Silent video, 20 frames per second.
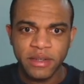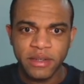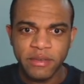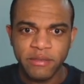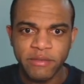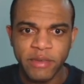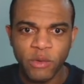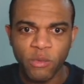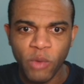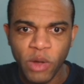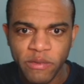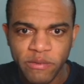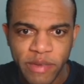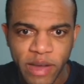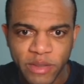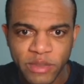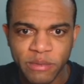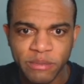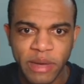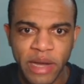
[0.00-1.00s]
then
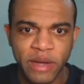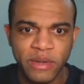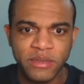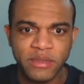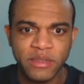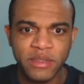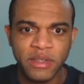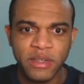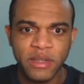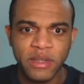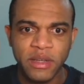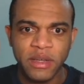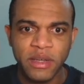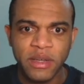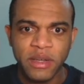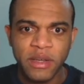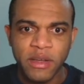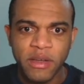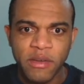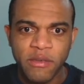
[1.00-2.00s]
£1,000,
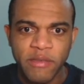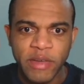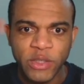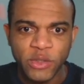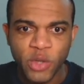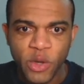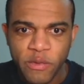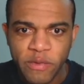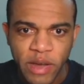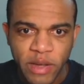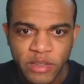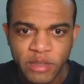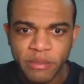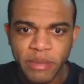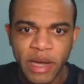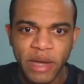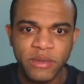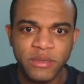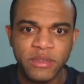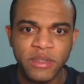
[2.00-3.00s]
then
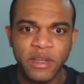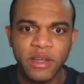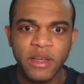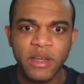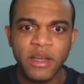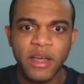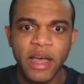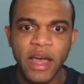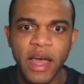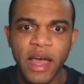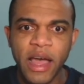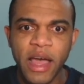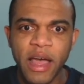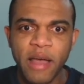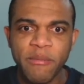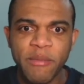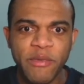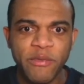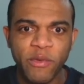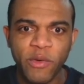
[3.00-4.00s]
£2,000,
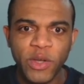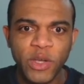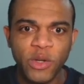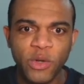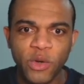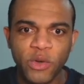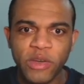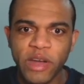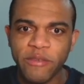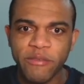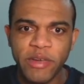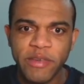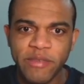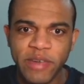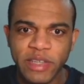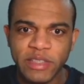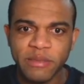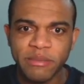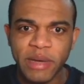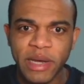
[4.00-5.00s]
and before you look at
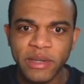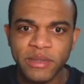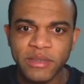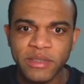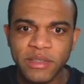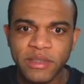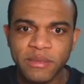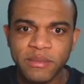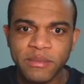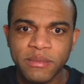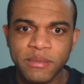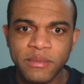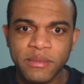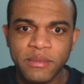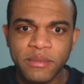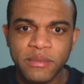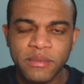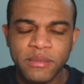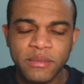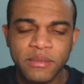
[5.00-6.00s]
£3,000.
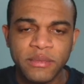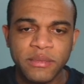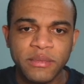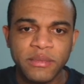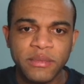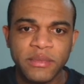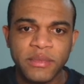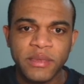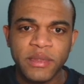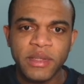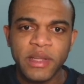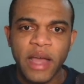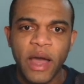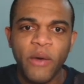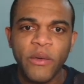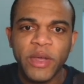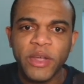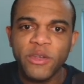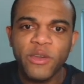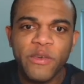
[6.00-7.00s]
How
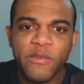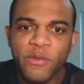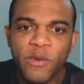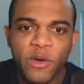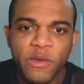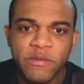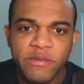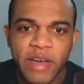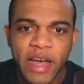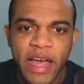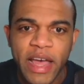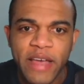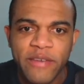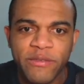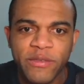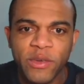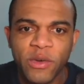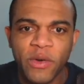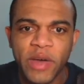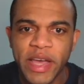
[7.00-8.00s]
can you afford that if
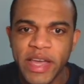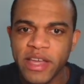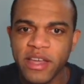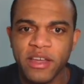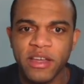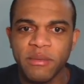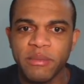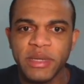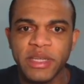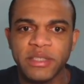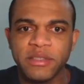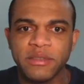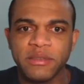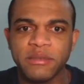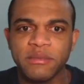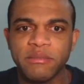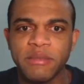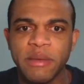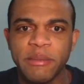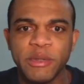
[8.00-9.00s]
your income is
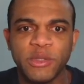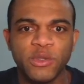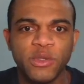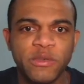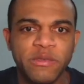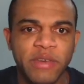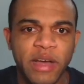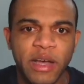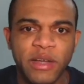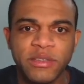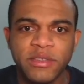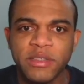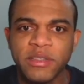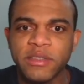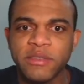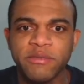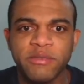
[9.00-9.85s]
maybe £2,000,